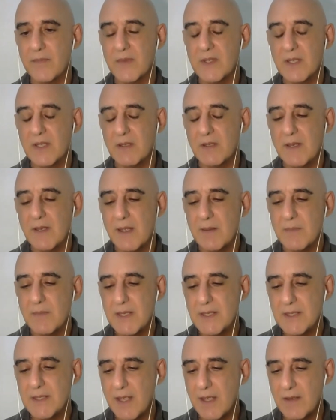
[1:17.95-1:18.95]
So let
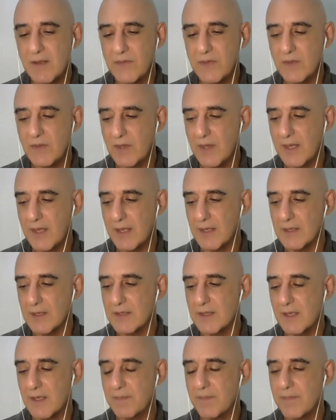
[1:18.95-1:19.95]
me say a few
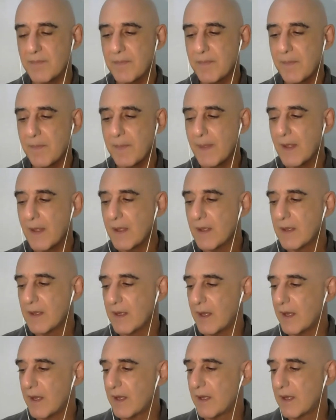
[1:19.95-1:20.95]
things.
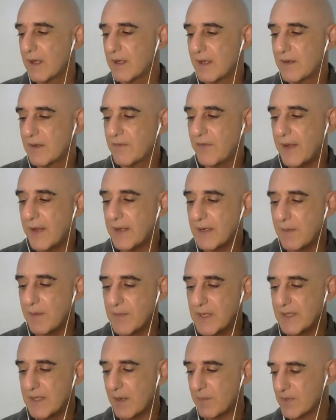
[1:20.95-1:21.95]
In fact, let
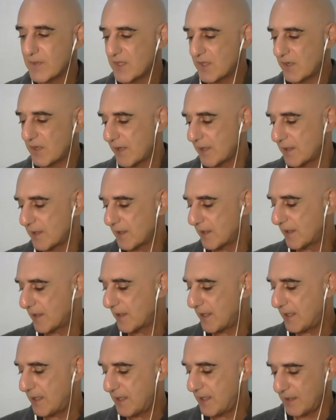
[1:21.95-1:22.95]
me demonstrate
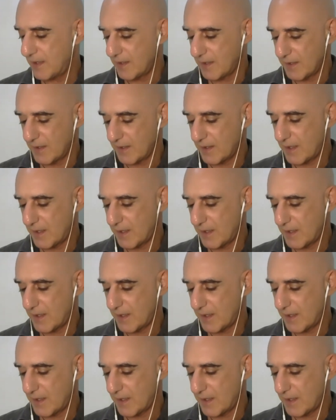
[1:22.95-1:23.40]
here.